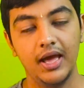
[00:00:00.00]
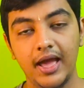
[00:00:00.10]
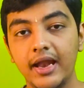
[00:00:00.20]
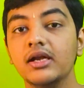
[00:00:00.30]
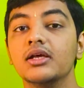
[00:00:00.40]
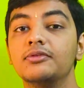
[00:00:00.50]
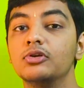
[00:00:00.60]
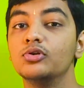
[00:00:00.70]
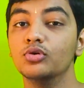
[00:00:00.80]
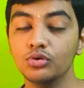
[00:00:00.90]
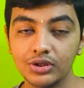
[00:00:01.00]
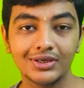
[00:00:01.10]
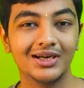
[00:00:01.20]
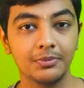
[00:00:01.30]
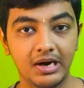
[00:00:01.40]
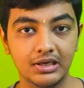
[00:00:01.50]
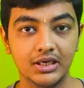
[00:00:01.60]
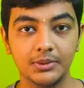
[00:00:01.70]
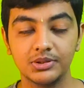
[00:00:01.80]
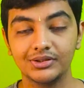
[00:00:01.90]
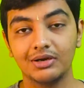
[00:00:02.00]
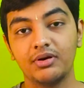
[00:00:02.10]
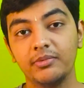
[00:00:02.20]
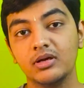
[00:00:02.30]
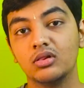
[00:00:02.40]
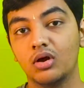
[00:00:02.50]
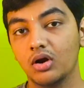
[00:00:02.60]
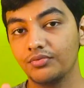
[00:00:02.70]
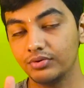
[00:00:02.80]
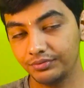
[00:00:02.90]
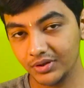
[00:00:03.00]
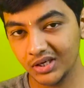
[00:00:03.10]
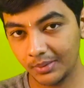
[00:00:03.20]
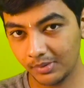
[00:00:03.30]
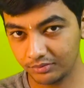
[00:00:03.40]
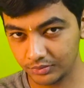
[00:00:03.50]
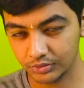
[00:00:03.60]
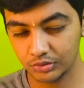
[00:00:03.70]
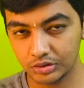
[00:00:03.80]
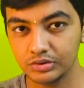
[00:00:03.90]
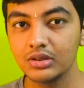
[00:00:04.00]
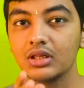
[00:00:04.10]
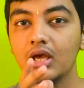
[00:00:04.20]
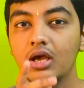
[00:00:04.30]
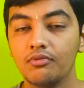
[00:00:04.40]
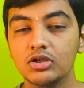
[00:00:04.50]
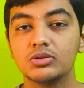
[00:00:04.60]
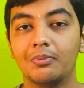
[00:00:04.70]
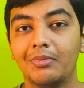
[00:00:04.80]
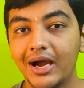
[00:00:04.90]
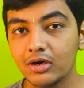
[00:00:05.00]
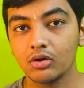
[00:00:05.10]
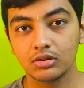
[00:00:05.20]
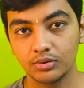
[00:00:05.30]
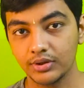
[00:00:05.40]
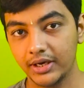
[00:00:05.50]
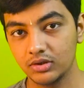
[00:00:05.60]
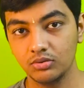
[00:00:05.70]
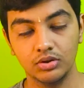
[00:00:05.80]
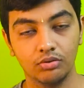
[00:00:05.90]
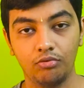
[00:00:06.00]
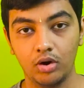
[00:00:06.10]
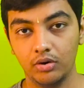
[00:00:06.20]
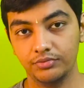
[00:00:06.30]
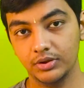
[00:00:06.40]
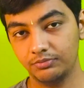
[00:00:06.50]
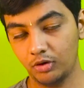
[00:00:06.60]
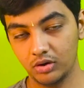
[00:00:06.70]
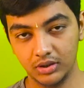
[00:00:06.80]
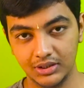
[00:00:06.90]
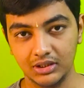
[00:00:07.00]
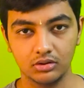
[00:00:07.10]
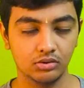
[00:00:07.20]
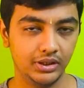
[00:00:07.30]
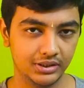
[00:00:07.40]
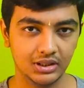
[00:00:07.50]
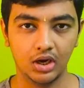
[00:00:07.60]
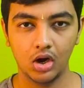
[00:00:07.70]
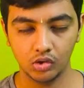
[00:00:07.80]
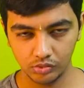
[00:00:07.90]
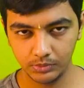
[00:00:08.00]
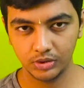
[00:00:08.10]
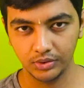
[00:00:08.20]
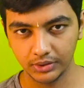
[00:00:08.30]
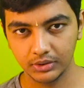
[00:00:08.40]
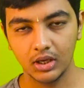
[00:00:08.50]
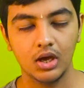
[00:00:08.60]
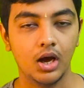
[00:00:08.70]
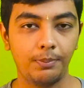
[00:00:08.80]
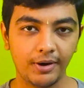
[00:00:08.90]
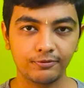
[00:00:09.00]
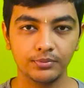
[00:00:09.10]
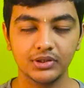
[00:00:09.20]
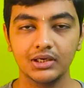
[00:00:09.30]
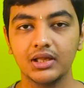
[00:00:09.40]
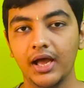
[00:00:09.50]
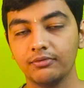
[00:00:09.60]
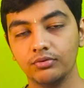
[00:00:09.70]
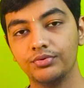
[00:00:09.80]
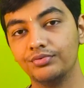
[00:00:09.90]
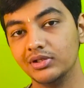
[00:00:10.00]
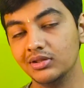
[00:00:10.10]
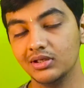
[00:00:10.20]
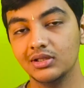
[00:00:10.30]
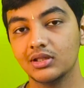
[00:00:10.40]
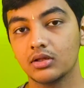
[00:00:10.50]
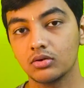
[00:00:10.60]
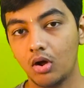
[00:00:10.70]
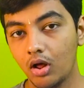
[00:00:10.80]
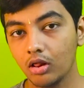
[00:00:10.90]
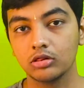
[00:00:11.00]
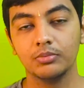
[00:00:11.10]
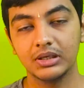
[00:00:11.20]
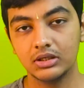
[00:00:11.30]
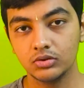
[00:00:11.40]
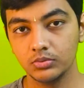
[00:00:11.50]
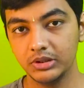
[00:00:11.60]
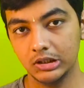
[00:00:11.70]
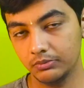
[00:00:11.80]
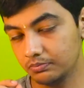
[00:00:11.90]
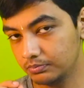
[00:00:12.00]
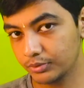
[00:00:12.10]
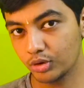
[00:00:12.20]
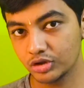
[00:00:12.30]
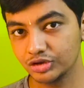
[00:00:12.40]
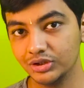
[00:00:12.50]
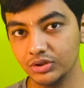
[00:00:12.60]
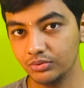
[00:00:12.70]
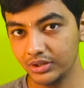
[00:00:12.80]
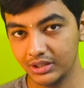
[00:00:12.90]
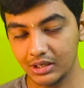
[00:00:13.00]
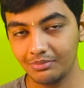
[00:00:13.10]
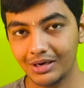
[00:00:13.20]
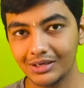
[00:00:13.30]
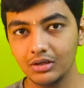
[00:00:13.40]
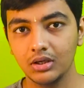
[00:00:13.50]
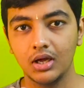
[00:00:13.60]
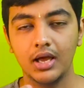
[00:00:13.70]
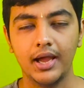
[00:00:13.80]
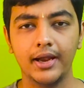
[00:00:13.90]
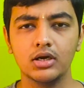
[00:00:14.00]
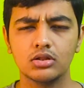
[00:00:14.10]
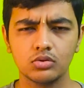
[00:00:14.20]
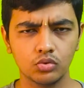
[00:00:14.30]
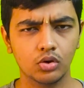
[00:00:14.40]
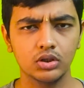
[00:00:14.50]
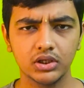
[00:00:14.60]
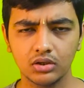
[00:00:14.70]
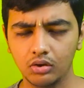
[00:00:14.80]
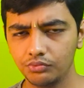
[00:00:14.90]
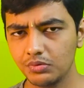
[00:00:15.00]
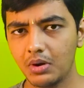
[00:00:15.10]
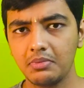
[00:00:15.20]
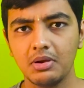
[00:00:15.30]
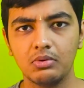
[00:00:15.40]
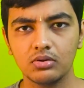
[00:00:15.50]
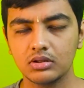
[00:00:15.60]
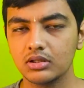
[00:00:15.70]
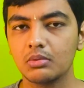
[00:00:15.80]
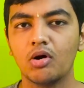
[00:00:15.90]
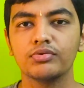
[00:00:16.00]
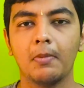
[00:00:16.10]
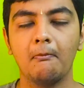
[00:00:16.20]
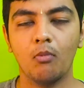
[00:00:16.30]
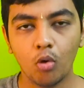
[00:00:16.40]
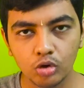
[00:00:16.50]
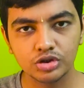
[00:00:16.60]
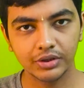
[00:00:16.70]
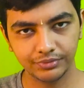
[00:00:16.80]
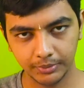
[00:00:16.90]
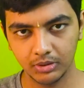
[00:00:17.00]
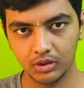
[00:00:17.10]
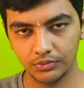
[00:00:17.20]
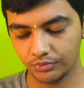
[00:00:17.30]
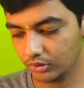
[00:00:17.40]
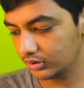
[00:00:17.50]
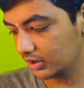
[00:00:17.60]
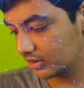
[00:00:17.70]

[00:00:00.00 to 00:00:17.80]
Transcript: And if you use a third-party Type C, there might be a lot of different type of restrictions which might also get you in the void of the warranty. So let's see how it will be doing. Apart from that, the iPhone 15 series has also begun to be production into the Indian market, and sooner or later on we might be able to see some of the more stuff coming out for this